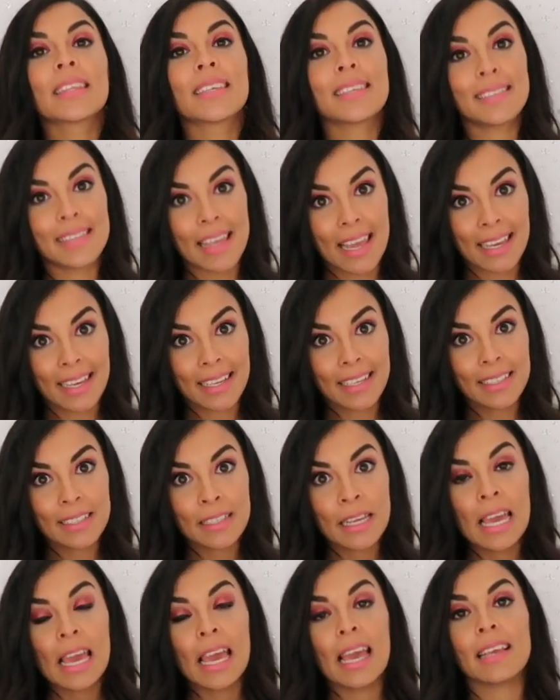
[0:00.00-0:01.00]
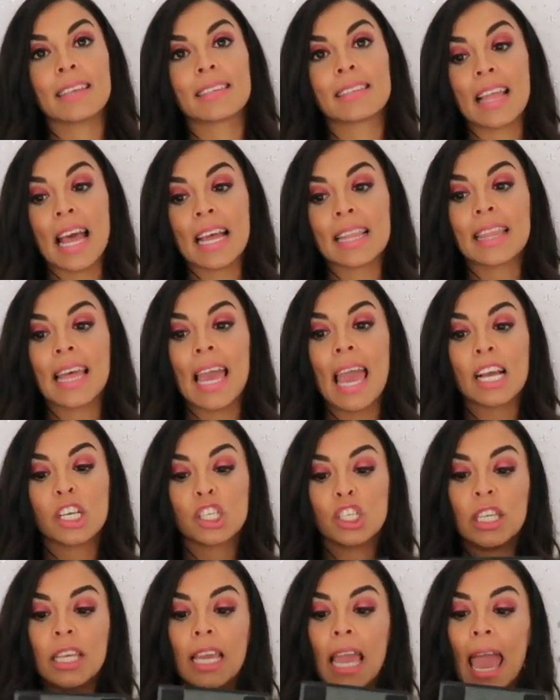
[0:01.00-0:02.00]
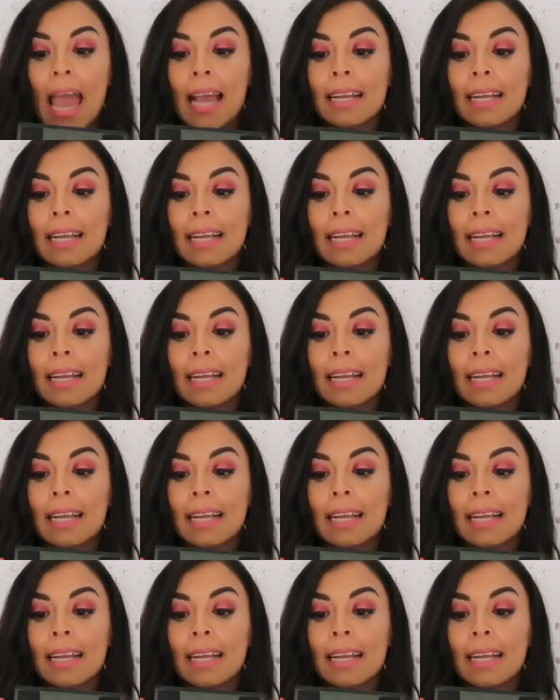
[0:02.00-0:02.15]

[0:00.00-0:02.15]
The second is that they actually